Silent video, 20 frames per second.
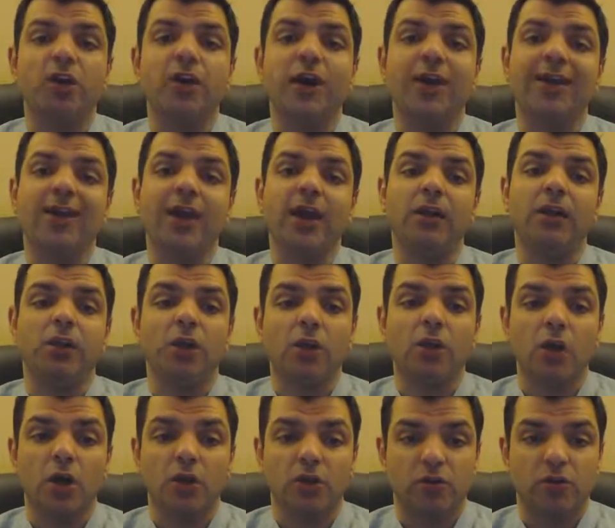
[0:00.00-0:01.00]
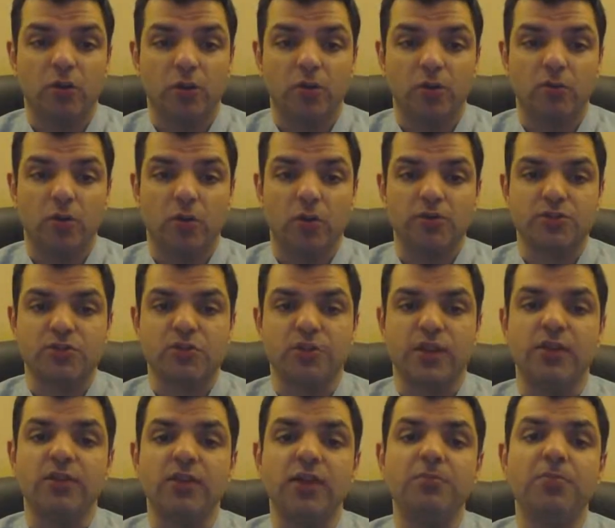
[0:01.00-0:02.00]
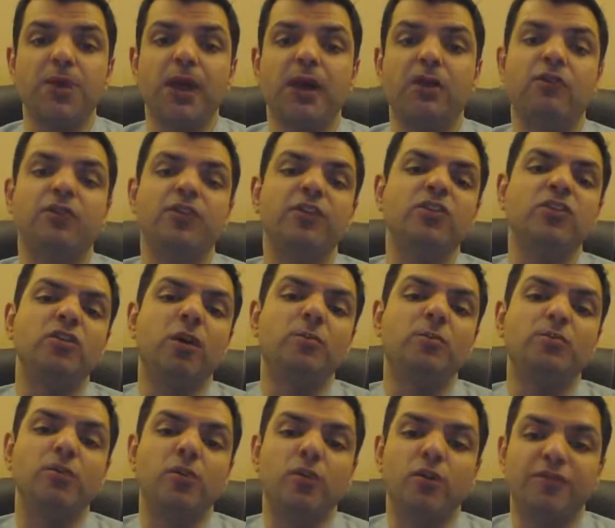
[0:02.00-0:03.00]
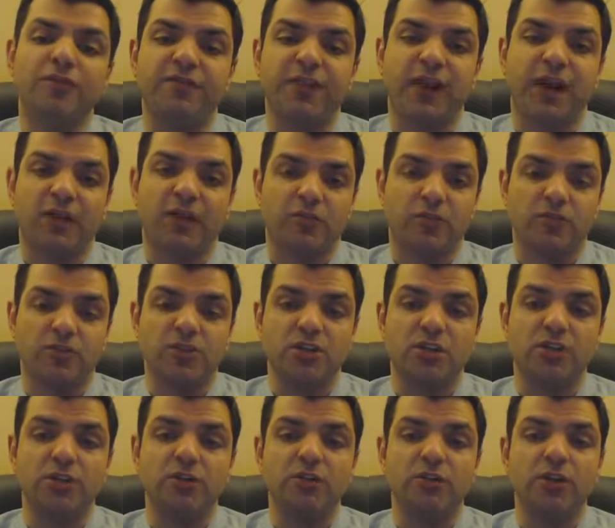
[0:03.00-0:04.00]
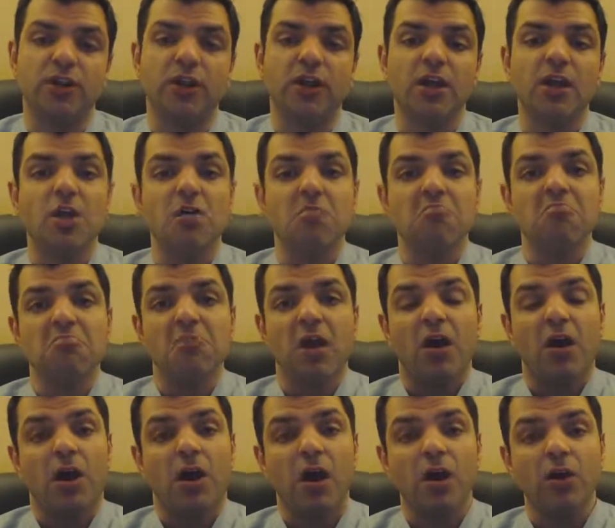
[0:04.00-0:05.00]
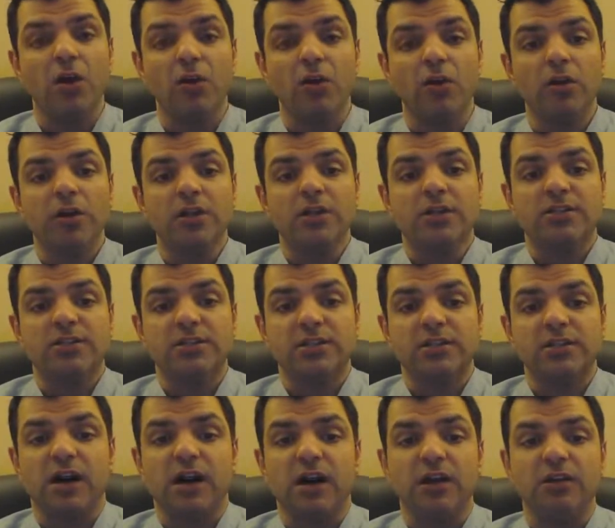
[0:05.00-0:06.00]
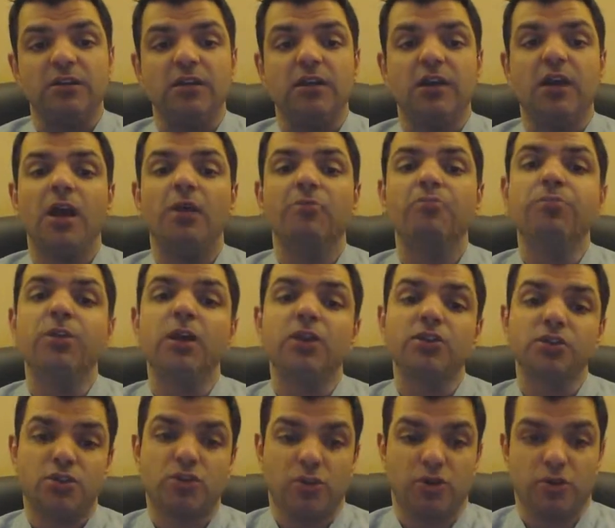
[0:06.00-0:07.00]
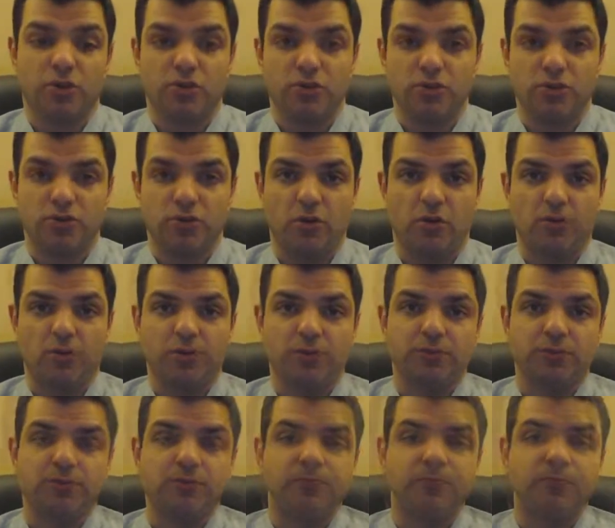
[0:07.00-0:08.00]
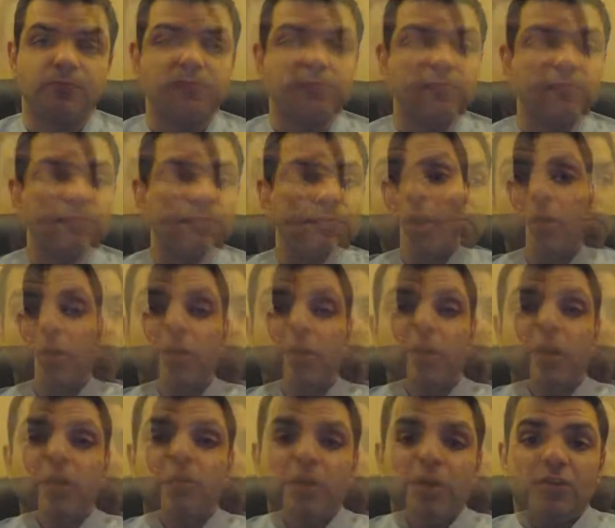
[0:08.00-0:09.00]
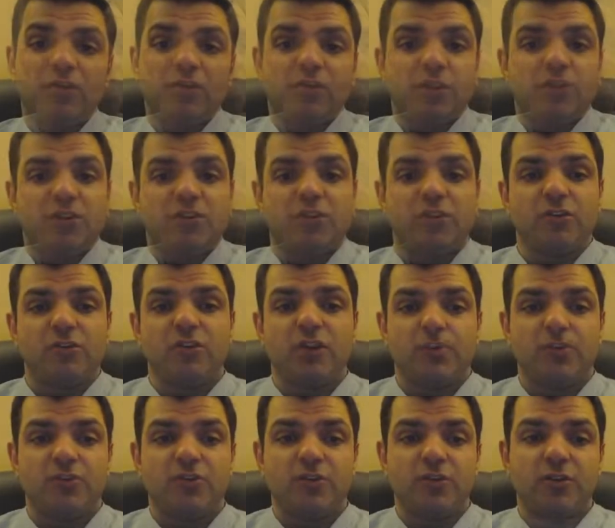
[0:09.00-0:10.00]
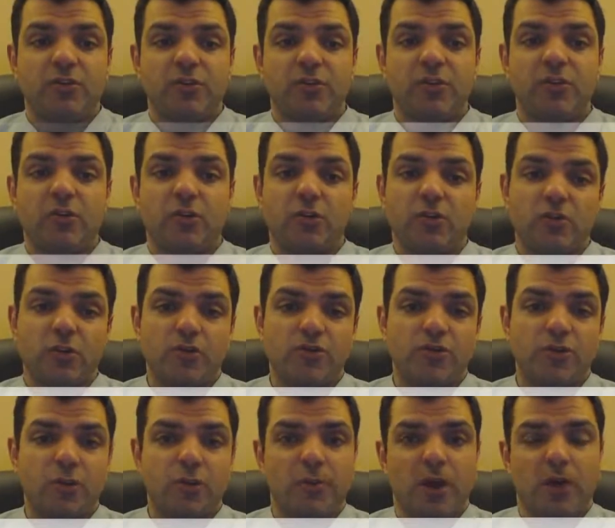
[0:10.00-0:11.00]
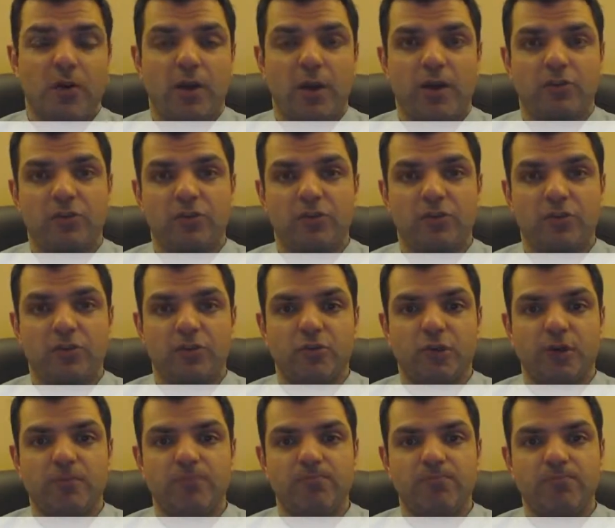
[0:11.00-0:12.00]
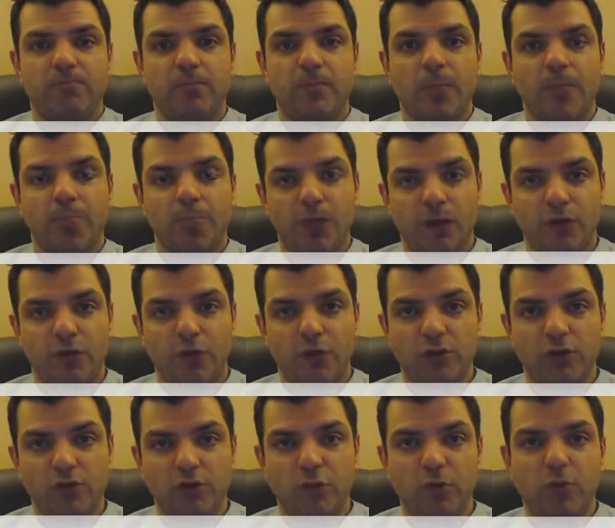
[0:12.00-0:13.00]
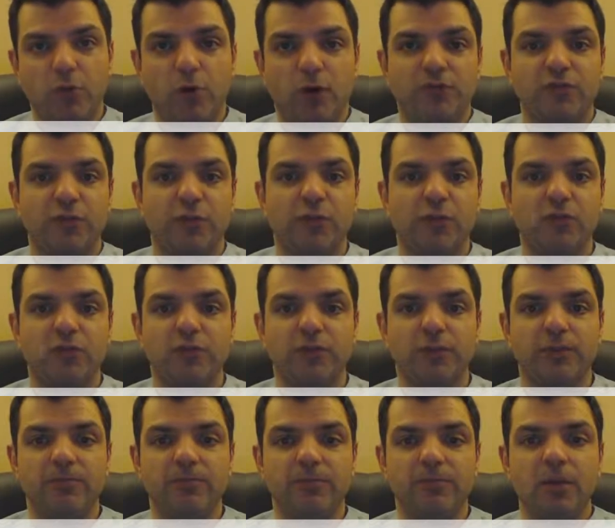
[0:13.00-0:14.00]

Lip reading: on, again, gut hormones and the impact of a number of factors, including hunger, satiety, and blood sugar control. There are many myths and misconceptions that are associated with bariatric surgery. I've heard this one quite frequently.